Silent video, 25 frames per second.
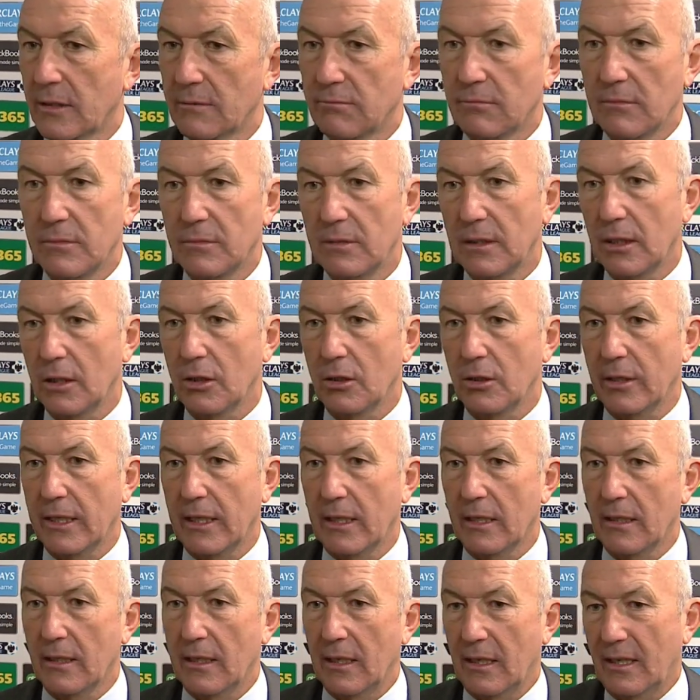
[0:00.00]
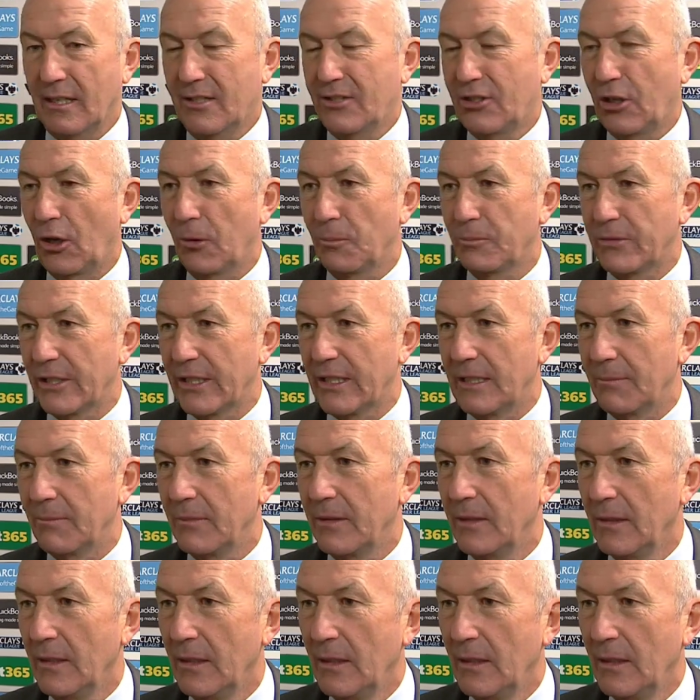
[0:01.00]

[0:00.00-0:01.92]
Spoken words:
And you know, they're a top team,